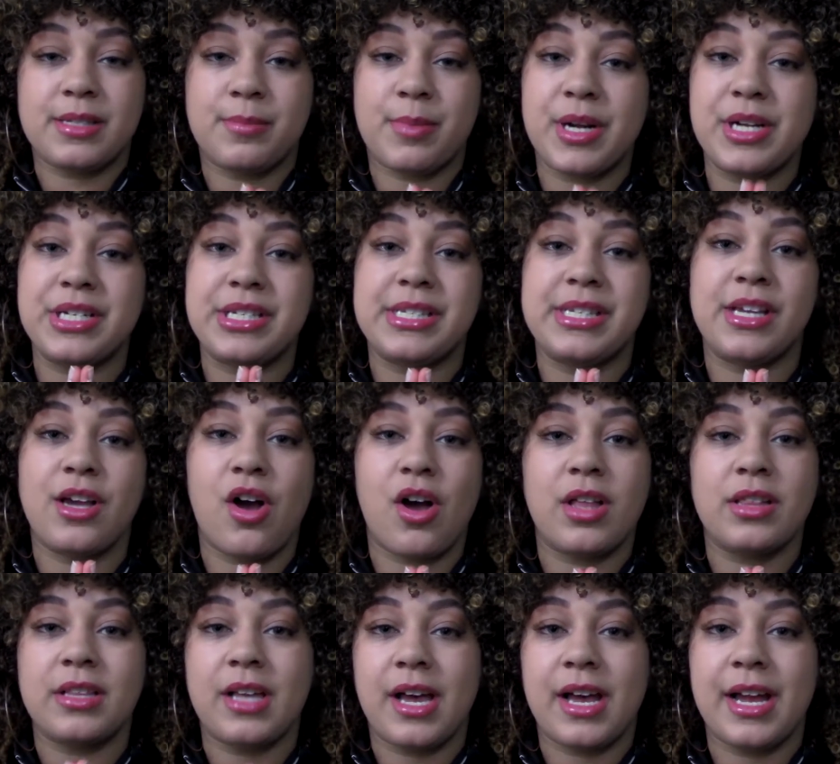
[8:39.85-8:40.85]
to purchase it
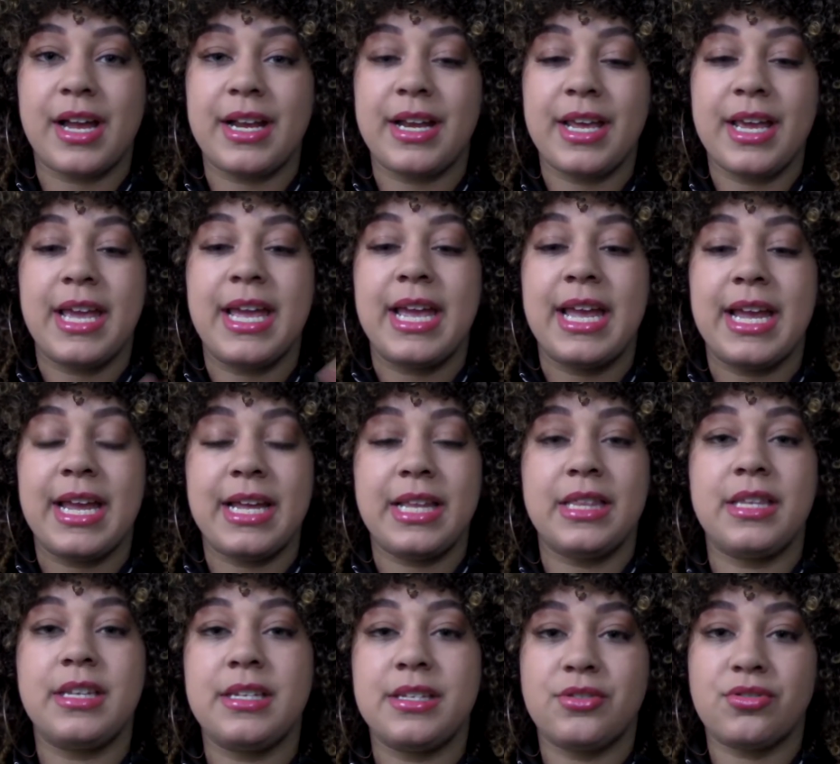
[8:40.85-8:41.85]
online in
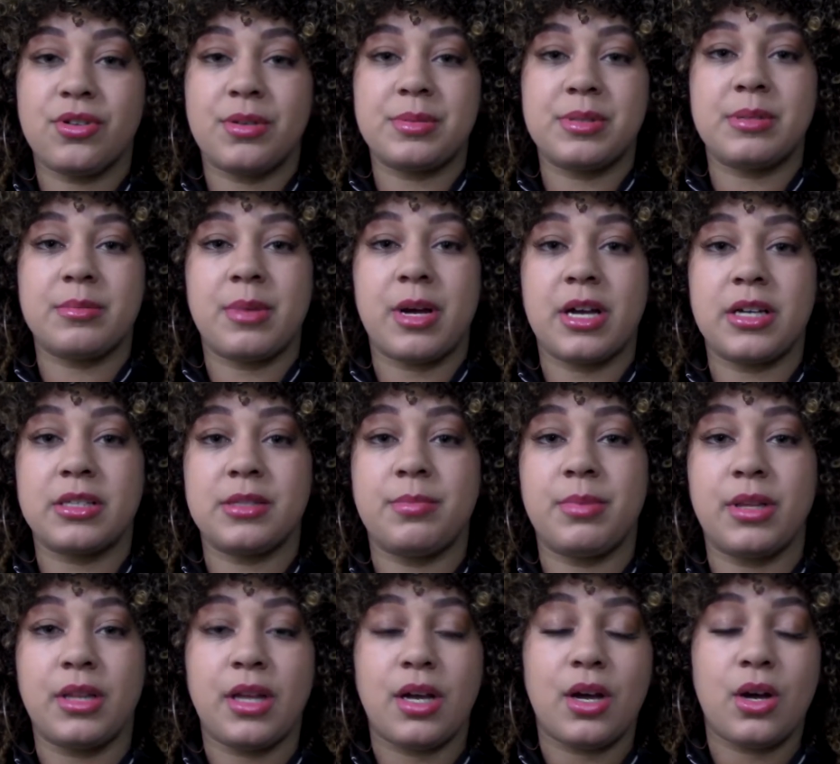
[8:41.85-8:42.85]
the description box
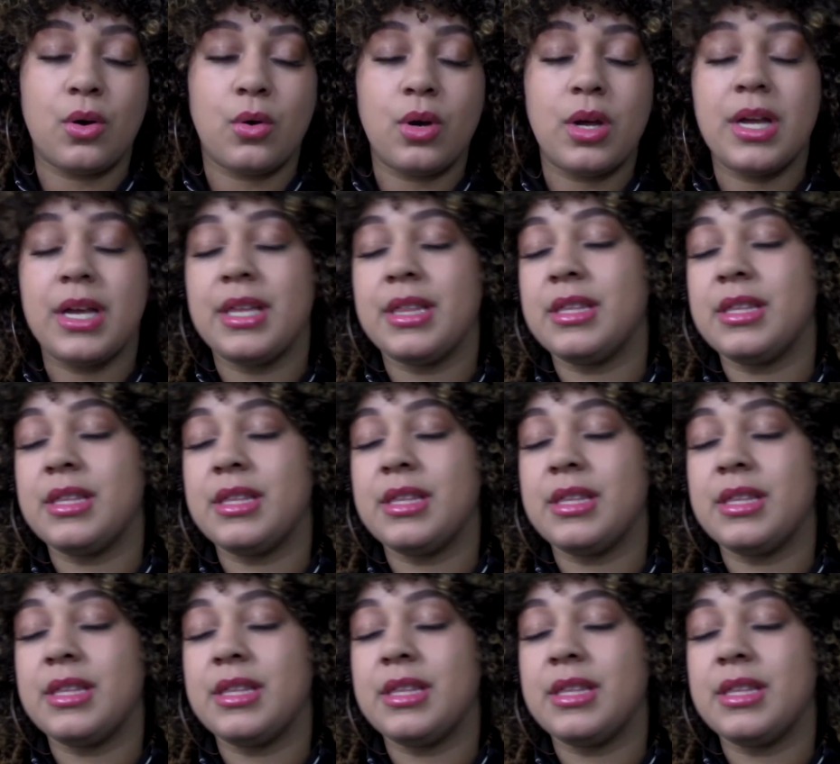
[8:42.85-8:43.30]
below.